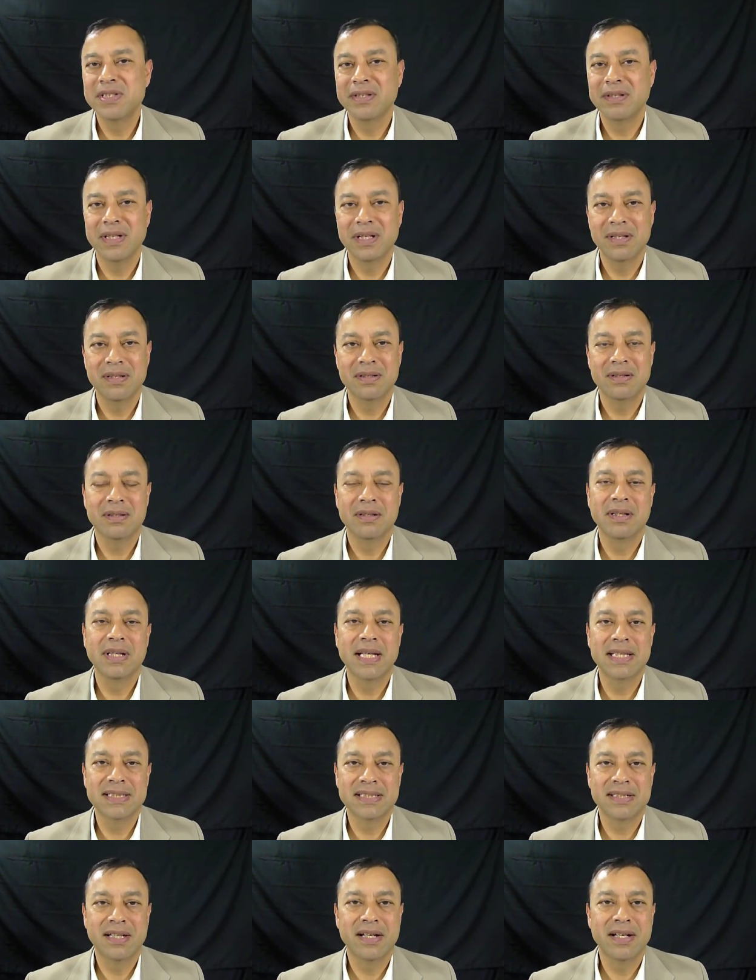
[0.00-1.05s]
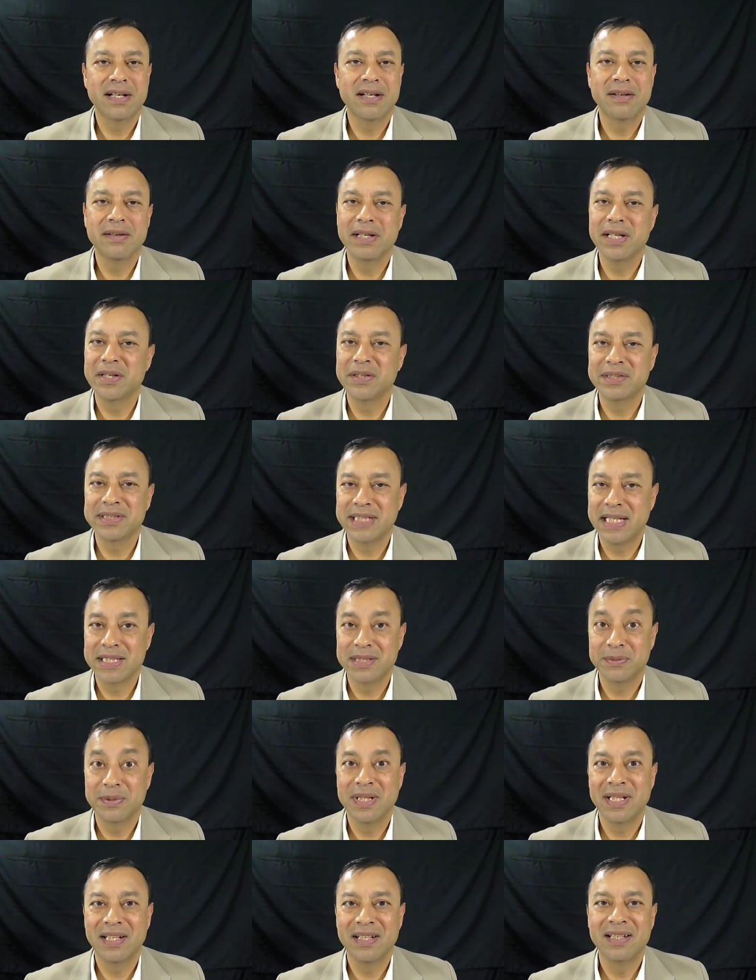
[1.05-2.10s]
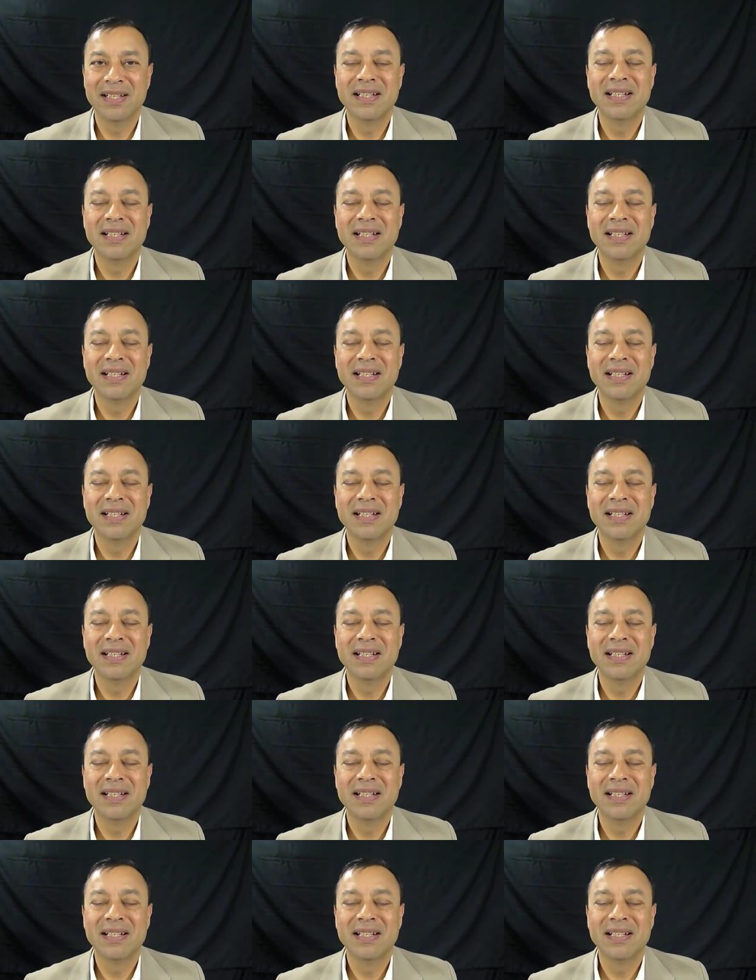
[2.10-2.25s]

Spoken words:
you can get started on yours as well.